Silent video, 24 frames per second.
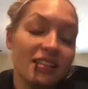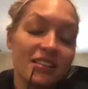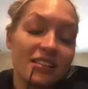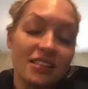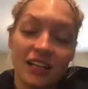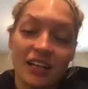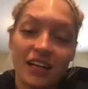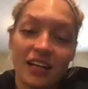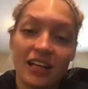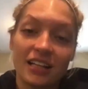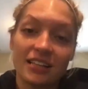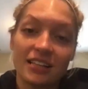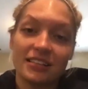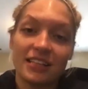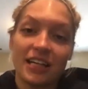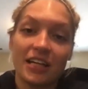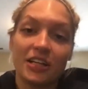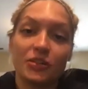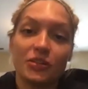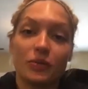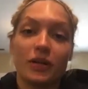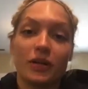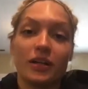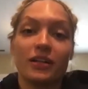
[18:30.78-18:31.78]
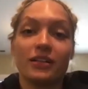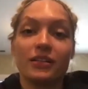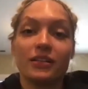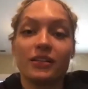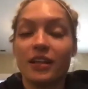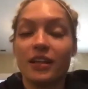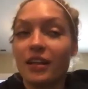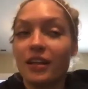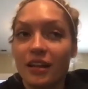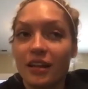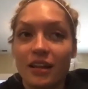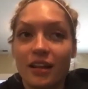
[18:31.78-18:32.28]
looking at stage one,
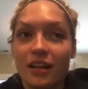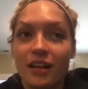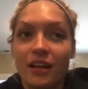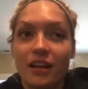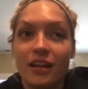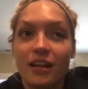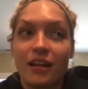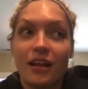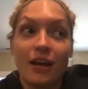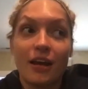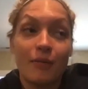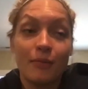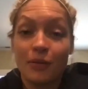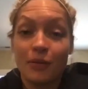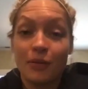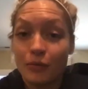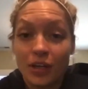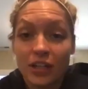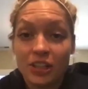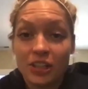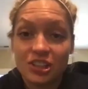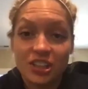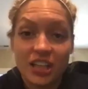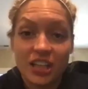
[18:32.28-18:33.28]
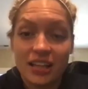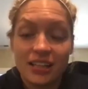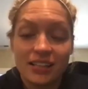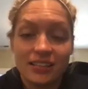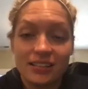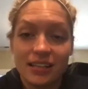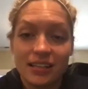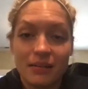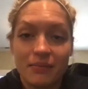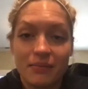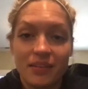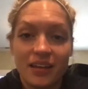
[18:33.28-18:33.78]
I mean, Rich said the
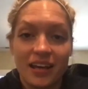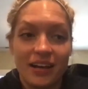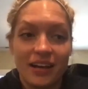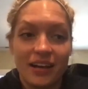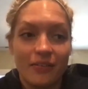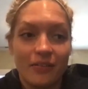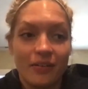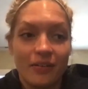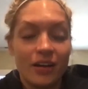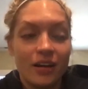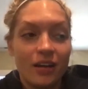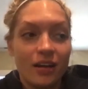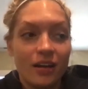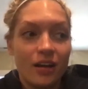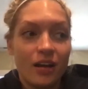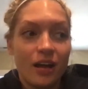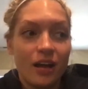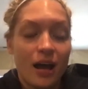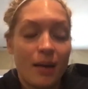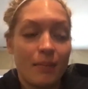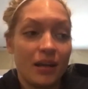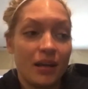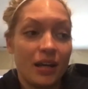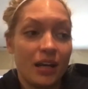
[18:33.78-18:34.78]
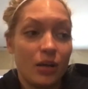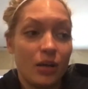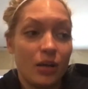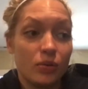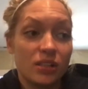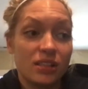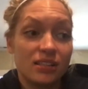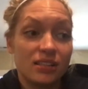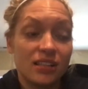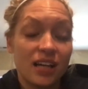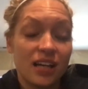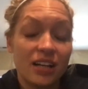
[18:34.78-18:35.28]
same thing. I mean, it
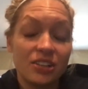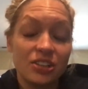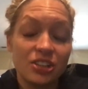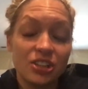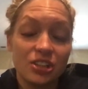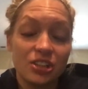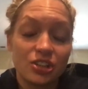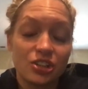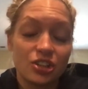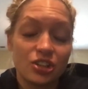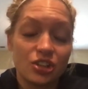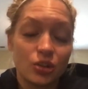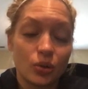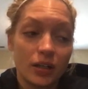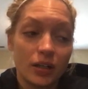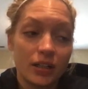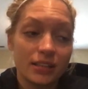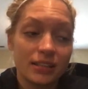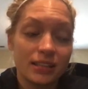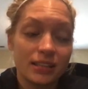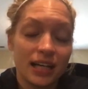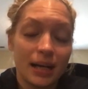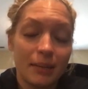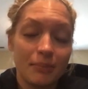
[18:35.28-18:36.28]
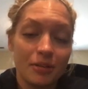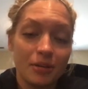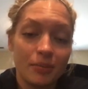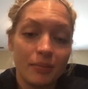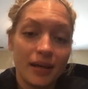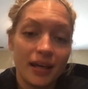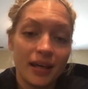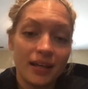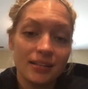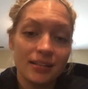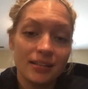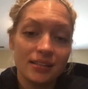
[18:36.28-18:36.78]
was such short time
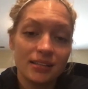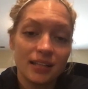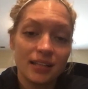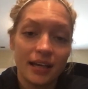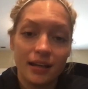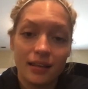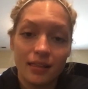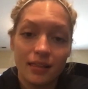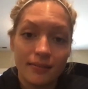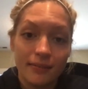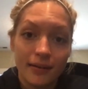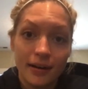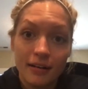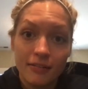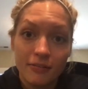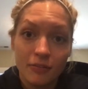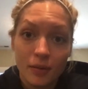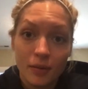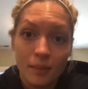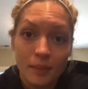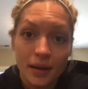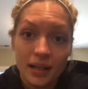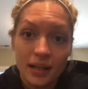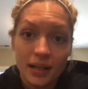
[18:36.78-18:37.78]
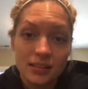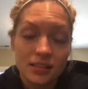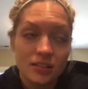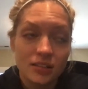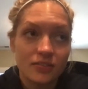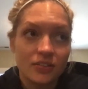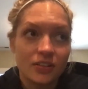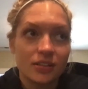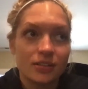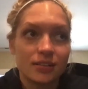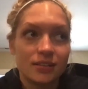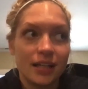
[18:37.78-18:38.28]
domains, like 3 to 4 minutes the
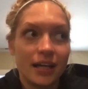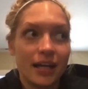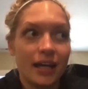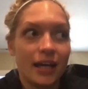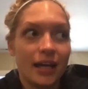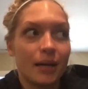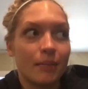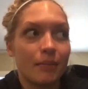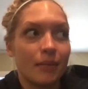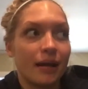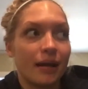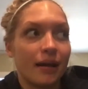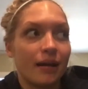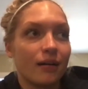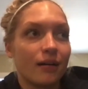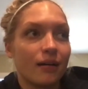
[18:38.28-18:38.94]
first day. I'm like,